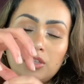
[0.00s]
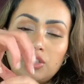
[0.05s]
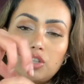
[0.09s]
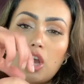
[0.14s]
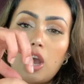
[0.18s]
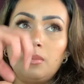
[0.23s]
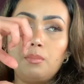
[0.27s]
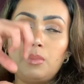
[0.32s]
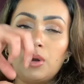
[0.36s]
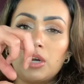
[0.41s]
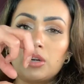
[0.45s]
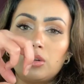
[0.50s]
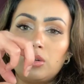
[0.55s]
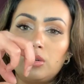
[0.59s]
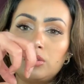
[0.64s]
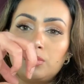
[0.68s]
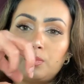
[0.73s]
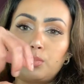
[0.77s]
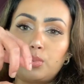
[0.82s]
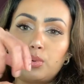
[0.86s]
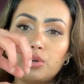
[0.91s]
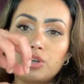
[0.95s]
top bottle
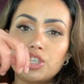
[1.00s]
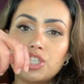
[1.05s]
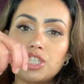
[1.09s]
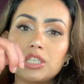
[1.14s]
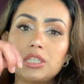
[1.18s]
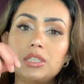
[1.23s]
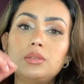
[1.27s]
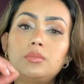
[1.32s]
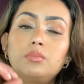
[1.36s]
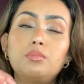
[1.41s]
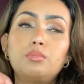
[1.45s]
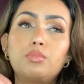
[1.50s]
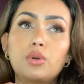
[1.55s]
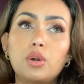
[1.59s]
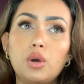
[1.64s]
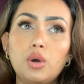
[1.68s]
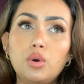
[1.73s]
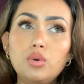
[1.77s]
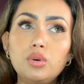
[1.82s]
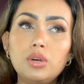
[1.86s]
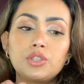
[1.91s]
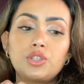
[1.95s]
portion
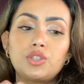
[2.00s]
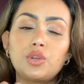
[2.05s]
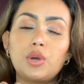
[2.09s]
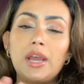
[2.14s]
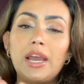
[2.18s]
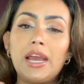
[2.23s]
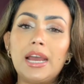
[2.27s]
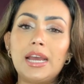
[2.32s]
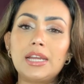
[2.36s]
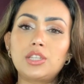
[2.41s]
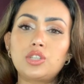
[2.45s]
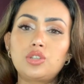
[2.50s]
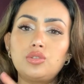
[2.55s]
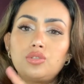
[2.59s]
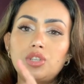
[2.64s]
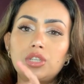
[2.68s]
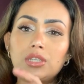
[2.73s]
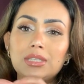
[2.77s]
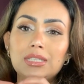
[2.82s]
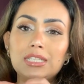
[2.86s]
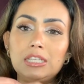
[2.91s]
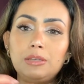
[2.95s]
broke, so I had to
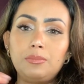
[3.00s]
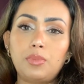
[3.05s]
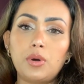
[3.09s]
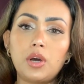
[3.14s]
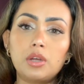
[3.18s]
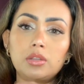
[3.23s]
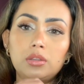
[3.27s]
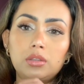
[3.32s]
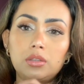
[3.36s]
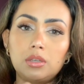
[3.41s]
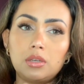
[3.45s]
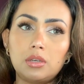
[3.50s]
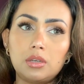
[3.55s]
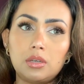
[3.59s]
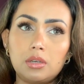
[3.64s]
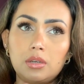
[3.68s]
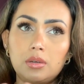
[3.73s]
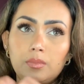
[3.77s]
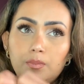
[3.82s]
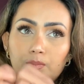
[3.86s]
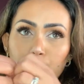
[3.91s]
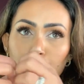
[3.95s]
just depot
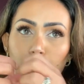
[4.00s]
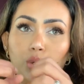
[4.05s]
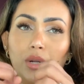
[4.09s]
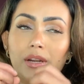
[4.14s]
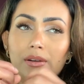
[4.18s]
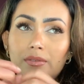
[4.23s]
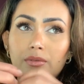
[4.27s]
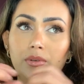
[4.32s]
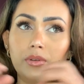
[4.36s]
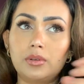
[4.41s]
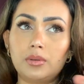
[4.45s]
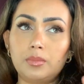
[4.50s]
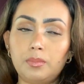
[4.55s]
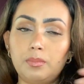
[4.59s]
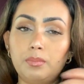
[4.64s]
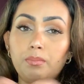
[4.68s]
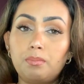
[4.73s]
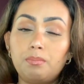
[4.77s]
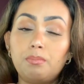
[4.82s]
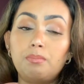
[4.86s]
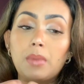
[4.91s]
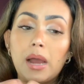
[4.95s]
the whatever
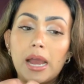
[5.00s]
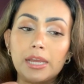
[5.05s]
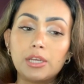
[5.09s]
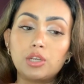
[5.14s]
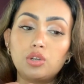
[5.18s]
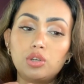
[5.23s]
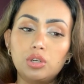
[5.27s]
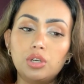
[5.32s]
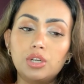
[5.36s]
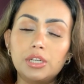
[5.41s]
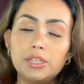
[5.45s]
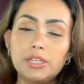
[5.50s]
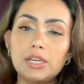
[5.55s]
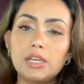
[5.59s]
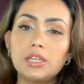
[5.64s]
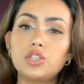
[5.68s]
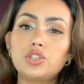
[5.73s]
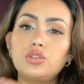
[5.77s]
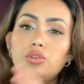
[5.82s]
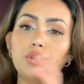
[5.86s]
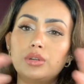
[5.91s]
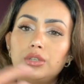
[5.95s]
I could
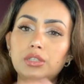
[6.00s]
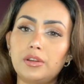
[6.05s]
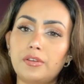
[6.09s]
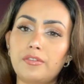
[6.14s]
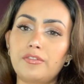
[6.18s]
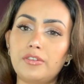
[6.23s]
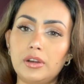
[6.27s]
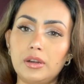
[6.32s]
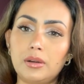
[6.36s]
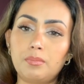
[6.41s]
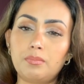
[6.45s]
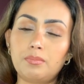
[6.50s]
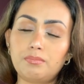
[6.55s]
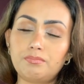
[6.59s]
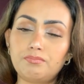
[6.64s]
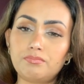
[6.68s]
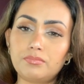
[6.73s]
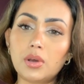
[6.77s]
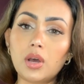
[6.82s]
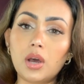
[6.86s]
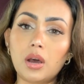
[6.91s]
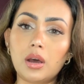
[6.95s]
to a different
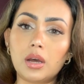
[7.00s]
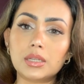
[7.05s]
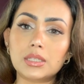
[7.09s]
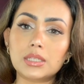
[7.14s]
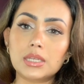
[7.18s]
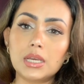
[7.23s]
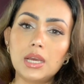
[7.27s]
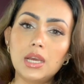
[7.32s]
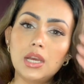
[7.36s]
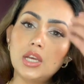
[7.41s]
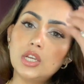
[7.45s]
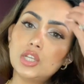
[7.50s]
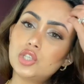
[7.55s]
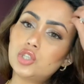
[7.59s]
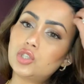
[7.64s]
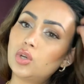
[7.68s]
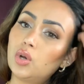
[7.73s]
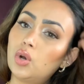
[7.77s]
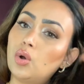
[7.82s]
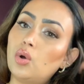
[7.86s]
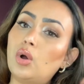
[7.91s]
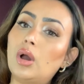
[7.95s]
pot.
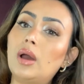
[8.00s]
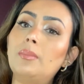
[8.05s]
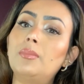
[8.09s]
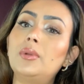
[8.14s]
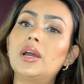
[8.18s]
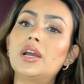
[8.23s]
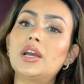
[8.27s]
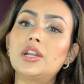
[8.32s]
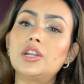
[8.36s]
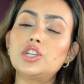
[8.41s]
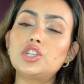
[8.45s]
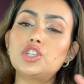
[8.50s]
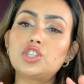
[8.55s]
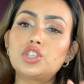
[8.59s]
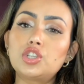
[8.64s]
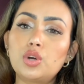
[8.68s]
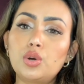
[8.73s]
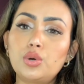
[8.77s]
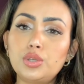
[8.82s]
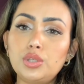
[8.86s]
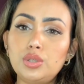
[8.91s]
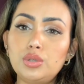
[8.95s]
So I'm not gonna
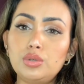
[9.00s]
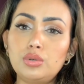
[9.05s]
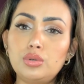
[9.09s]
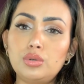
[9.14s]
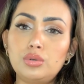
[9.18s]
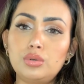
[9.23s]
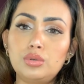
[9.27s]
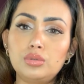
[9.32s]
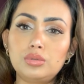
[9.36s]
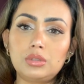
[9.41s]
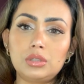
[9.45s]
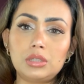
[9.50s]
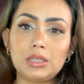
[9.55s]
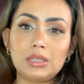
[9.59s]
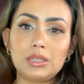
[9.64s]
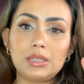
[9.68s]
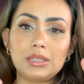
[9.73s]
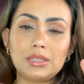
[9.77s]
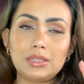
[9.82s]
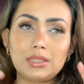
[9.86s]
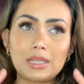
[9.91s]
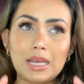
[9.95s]
show you
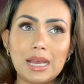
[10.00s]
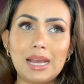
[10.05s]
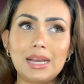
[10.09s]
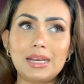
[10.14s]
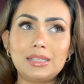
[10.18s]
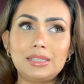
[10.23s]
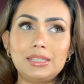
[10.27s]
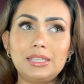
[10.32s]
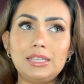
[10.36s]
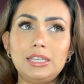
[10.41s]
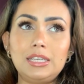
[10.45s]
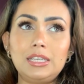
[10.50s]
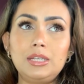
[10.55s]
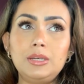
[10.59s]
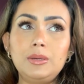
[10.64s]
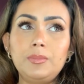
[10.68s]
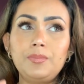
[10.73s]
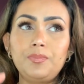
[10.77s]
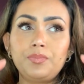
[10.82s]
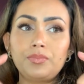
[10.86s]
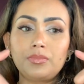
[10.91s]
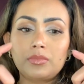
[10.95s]
the exactly
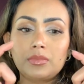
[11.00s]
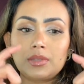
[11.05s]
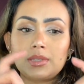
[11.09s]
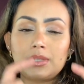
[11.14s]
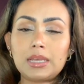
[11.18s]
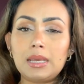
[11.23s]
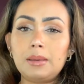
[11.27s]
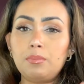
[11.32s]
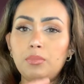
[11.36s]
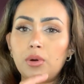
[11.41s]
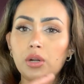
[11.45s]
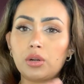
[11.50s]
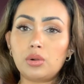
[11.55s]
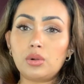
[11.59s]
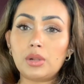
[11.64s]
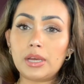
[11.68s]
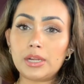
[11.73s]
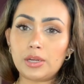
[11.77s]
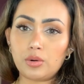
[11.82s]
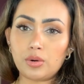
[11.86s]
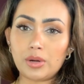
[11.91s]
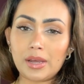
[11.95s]
same bottle.
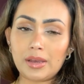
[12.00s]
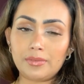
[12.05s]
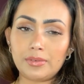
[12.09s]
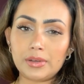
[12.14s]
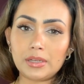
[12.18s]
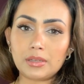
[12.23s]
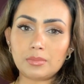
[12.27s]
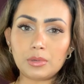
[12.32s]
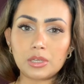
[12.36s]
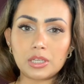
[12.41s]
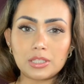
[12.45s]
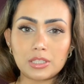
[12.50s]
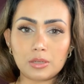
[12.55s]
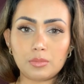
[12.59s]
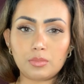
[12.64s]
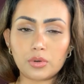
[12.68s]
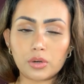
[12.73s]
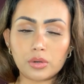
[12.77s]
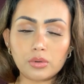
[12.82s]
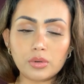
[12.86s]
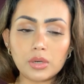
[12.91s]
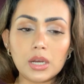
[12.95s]
I don't have it because it
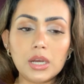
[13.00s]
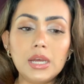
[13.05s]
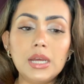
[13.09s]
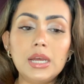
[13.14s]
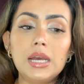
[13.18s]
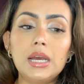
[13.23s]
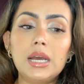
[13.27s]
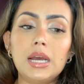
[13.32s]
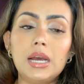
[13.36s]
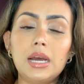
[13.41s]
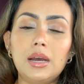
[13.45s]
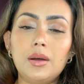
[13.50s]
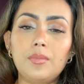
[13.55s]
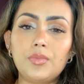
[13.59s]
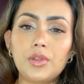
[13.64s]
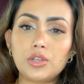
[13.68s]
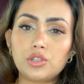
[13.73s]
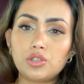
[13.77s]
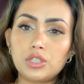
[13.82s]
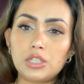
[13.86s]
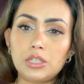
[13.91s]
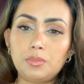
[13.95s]
broke. I
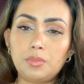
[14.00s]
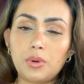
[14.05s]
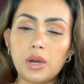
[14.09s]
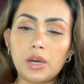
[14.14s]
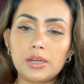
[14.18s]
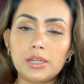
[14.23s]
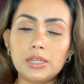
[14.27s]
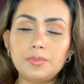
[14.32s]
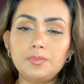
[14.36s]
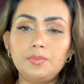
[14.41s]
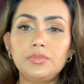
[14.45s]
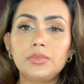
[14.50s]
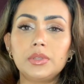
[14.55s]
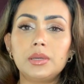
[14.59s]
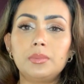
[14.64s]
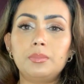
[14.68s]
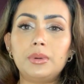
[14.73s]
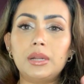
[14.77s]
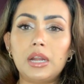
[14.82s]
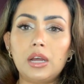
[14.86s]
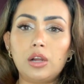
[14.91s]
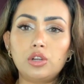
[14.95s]
have to depot it,
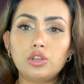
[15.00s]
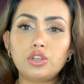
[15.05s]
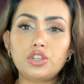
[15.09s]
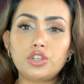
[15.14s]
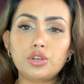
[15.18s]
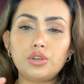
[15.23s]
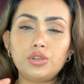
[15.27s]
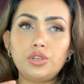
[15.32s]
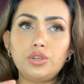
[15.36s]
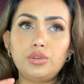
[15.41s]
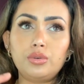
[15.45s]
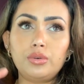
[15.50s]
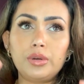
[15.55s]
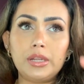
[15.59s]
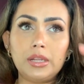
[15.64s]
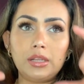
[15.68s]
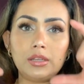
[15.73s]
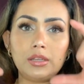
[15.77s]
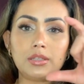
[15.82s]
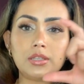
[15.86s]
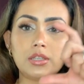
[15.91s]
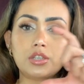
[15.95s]
but I'll show you in
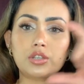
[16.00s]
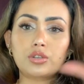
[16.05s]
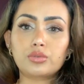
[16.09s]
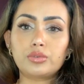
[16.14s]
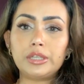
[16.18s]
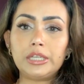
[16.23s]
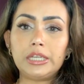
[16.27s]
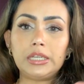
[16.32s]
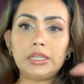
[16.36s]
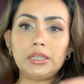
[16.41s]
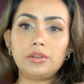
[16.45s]
the screen